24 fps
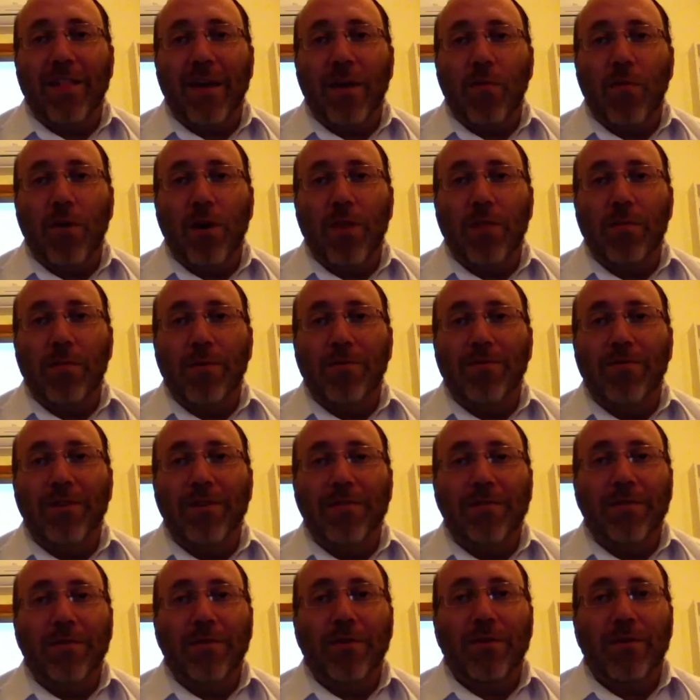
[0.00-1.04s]
that one of the most
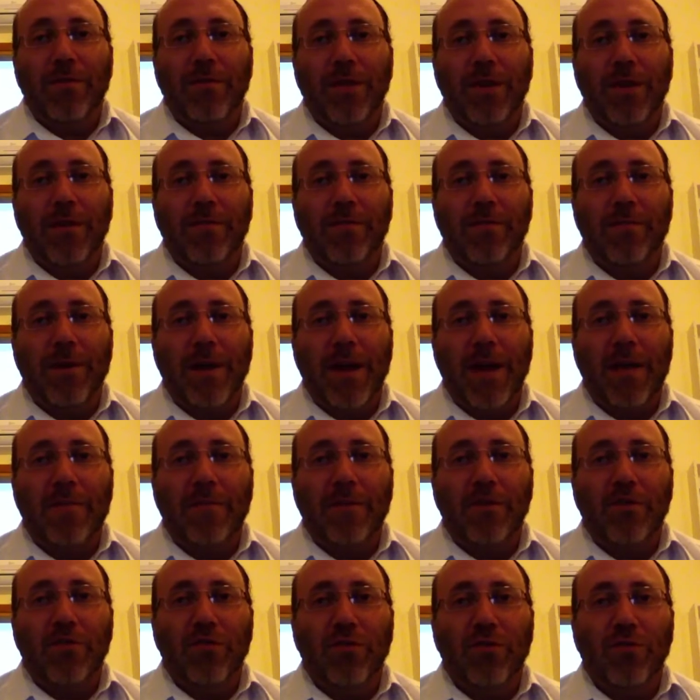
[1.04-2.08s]
difficult things about
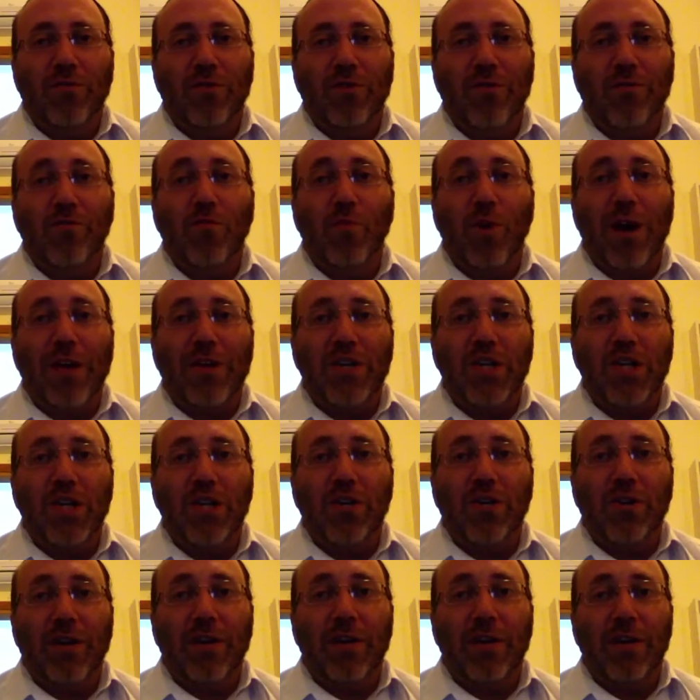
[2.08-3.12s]
having children is watching
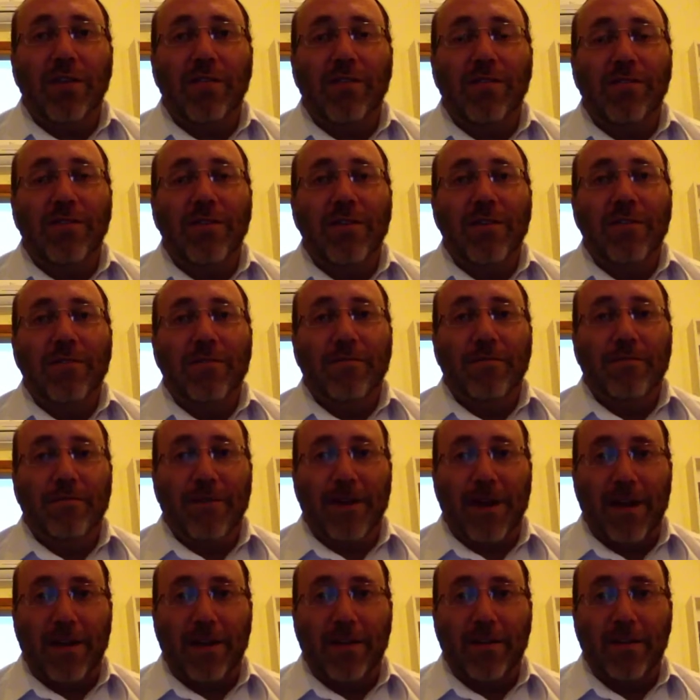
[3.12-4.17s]
your kids
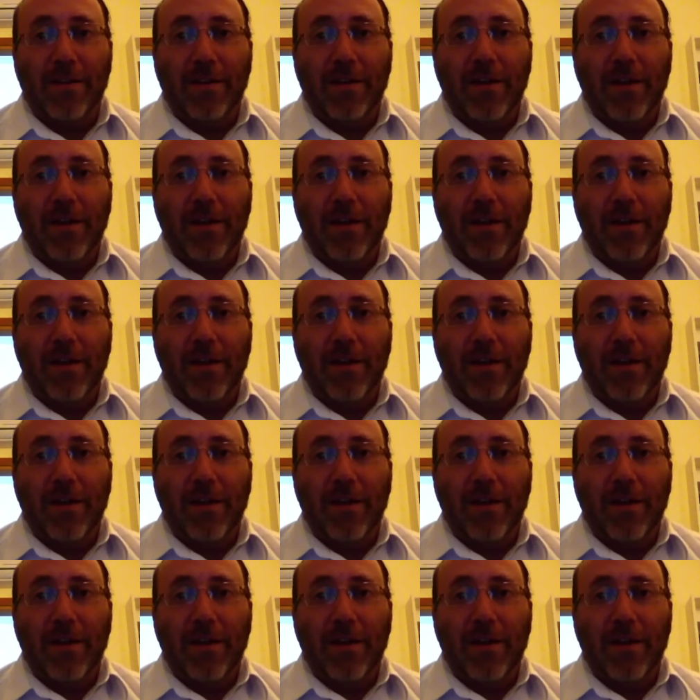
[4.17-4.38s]
fight.